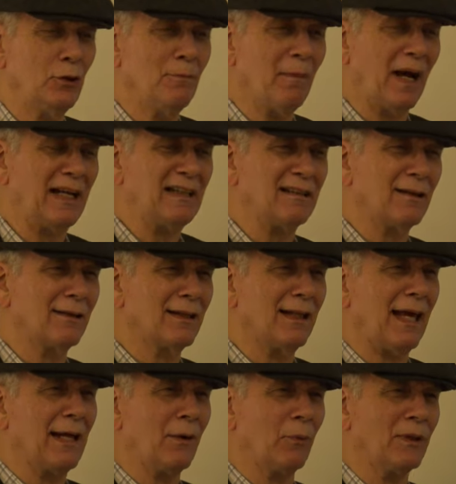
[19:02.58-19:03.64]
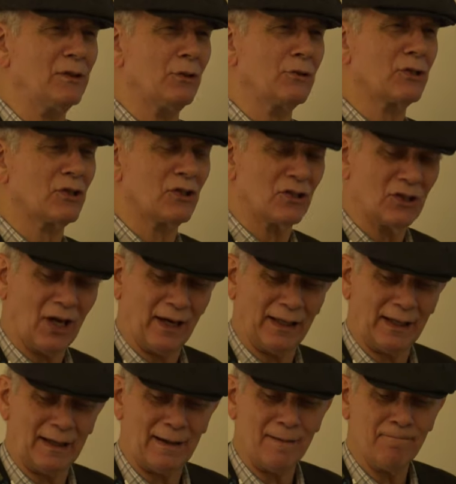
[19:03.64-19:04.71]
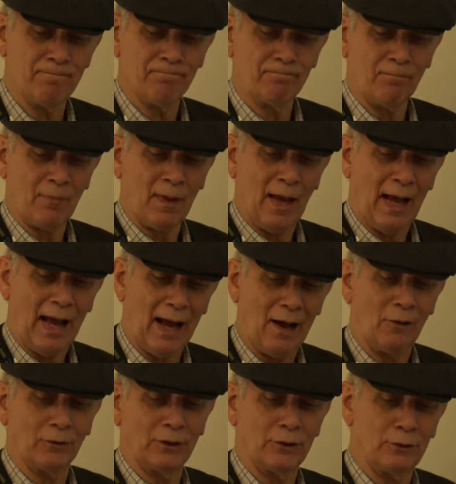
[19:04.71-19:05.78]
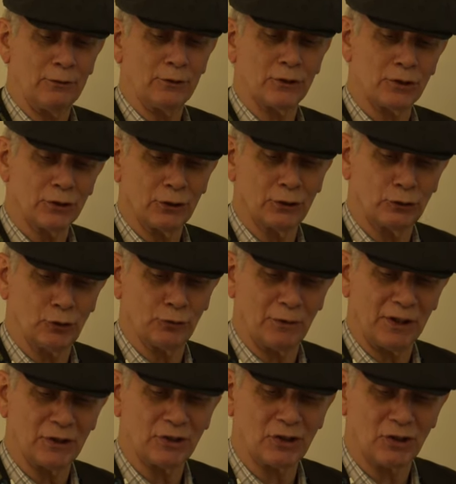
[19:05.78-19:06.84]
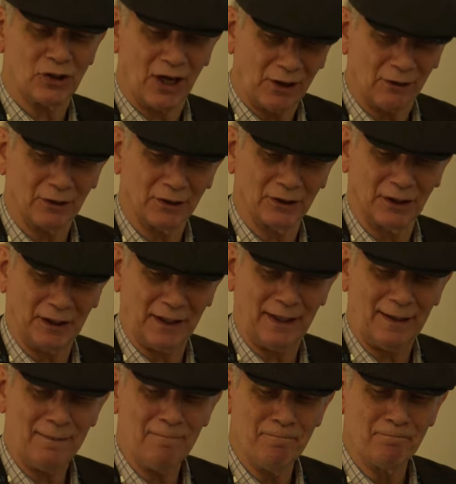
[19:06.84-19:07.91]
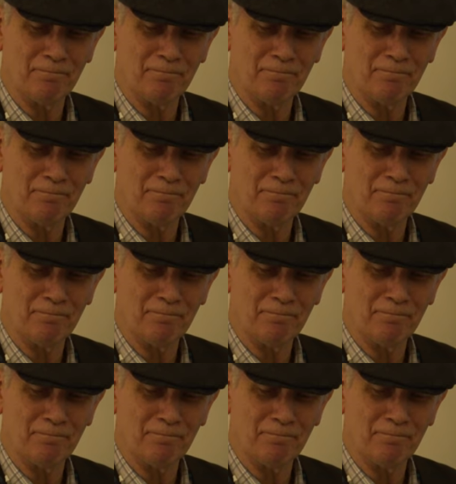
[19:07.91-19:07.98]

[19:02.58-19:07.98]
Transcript: You might think when you study how to do surgery sterilely